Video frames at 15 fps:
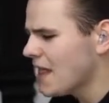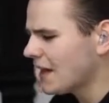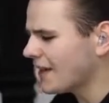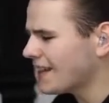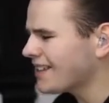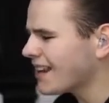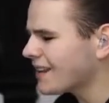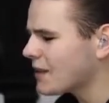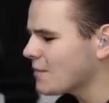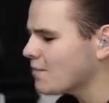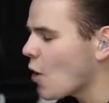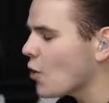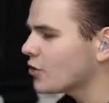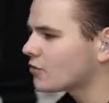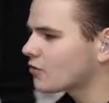like that's like the
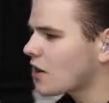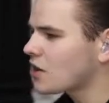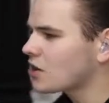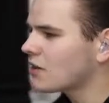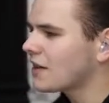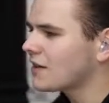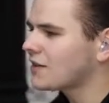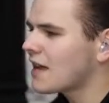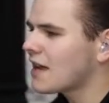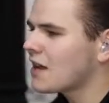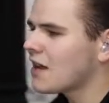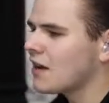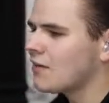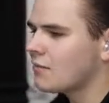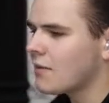most frustrating thing